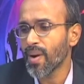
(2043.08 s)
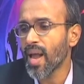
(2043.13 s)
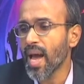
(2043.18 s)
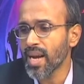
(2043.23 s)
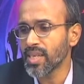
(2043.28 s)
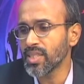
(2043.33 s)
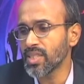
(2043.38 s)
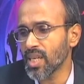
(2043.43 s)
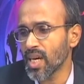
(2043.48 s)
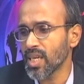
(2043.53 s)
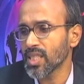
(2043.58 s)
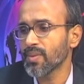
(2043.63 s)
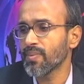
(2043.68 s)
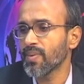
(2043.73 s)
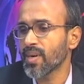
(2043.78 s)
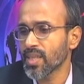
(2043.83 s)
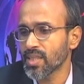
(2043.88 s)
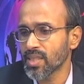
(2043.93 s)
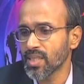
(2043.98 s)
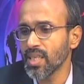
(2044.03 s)
plans as
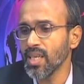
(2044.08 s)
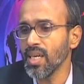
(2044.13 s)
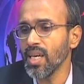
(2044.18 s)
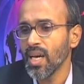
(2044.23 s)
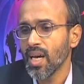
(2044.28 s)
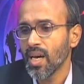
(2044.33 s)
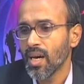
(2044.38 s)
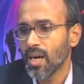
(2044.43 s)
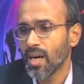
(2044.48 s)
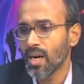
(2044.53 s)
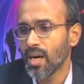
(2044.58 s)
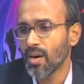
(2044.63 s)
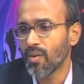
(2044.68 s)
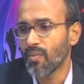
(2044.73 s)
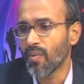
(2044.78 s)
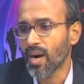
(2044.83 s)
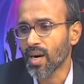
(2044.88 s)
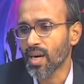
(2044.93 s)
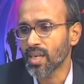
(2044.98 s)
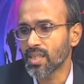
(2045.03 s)
far as the
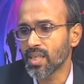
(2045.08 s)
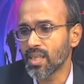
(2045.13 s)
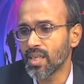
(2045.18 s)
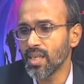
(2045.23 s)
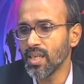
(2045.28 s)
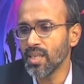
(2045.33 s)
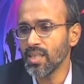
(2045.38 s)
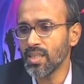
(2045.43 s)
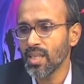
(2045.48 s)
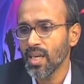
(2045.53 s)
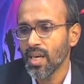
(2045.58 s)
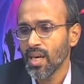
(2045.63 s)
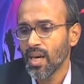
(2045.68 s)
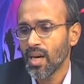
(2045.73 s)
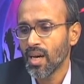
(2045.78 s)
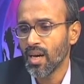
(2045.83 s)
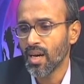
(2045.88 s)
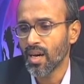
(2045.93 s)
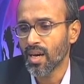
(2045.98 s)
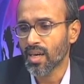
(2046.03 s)
watershed is
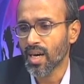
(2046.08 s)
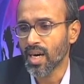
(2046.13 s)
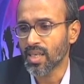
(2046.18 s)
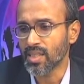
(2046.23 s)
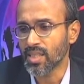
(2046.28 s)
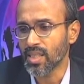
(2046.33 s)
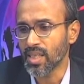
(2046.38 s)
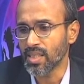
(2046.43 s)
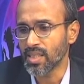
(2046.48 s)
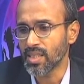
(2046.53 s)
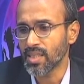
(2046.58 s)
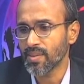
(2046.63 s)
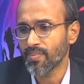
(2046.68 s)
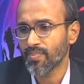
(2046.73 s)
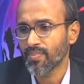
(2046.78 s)
concerned.